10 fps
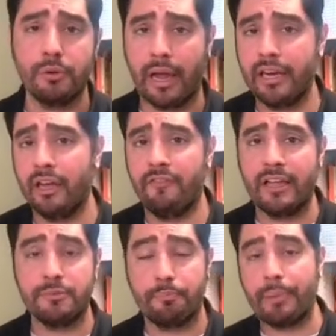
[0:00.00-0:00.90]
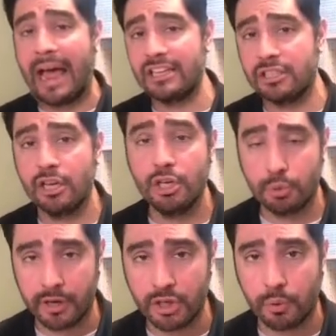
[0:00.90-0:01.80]
So any events past
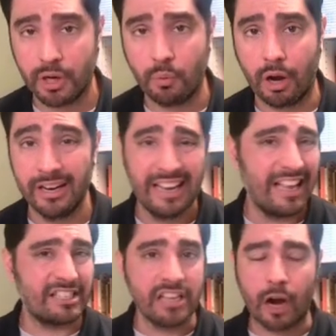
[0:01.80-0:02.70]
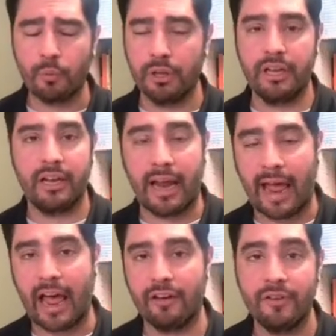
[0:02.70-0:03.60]
2021, it's not really going to
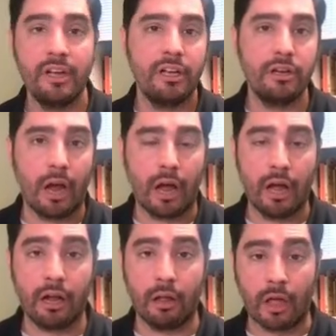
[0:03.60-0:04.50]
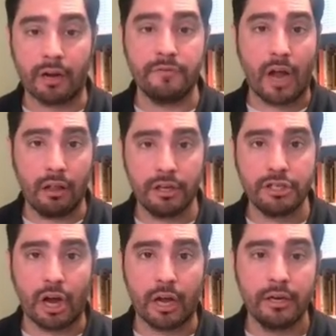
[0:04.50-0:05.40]
have a lot of knowledge
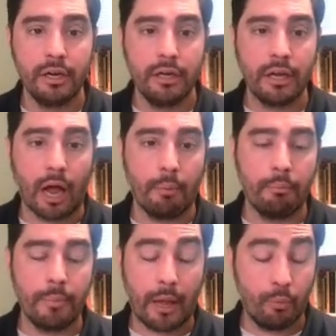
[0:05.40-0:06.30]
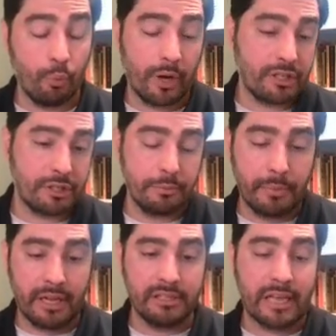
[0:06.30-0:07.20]
on, which
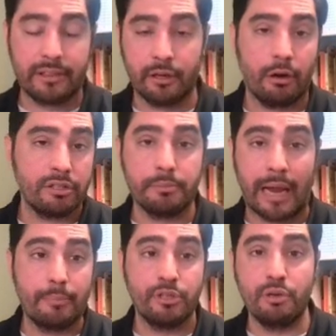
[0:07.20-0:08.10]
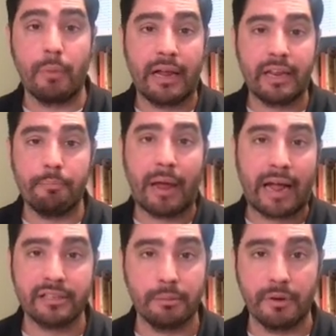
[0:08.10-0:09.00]
means that there are some times when you might get
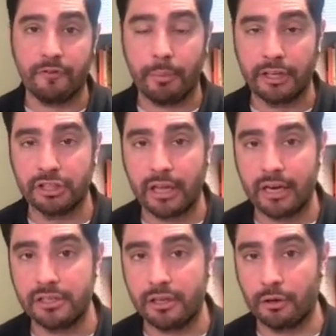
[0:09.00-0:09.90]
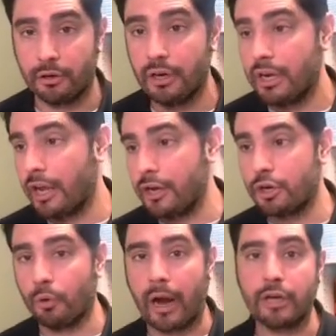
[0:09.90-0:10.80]
back some information that is either
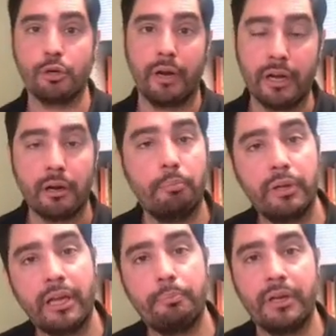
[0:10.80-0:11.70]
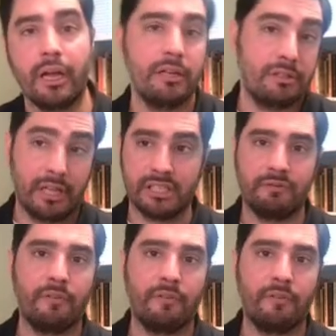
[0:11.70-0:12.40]
incorrect or incomplete because things have